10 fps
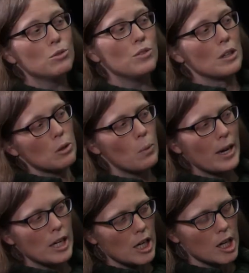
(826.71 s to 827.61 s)
feel
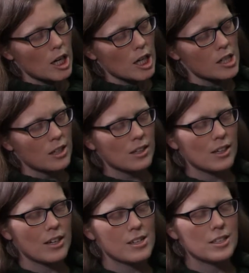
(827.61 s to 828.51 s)
weightier
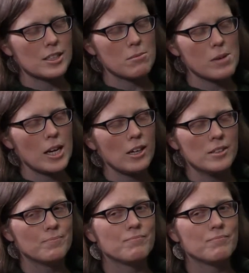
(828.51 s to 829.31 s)
uh, to me.